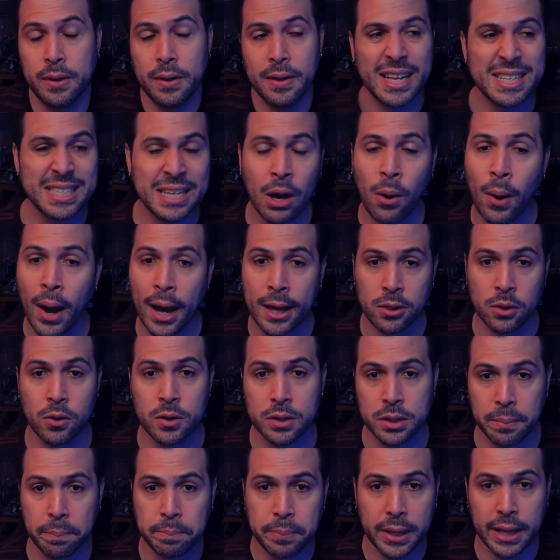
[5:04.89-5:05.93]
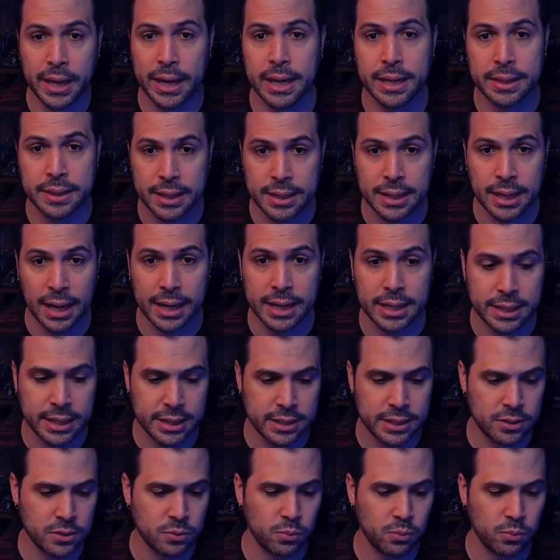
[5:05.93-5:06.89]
That's how I learned to play in the 90s.